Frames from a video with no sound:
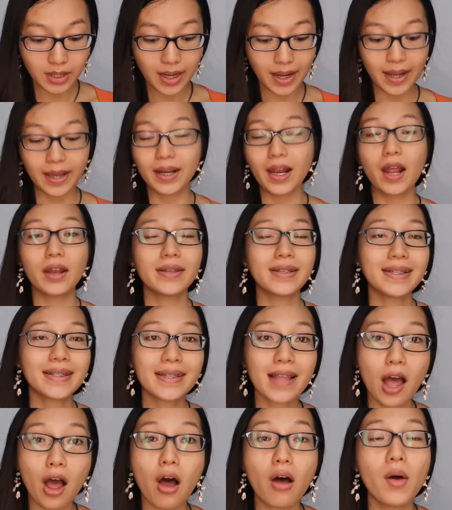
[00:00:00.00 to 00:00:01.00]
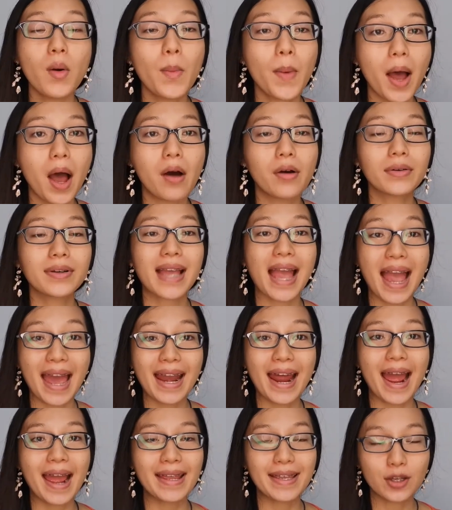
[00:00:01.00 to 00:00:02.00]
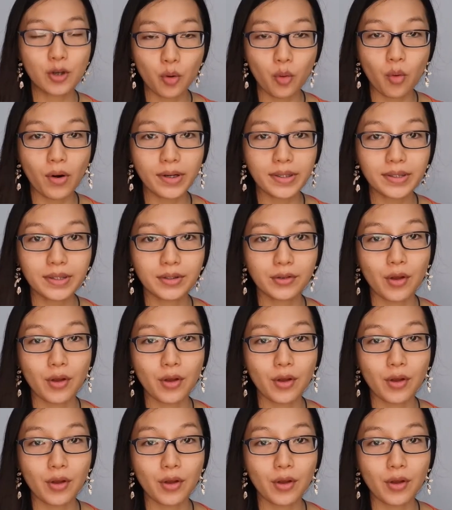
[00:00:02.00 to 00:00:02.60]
and just all about cat eye cord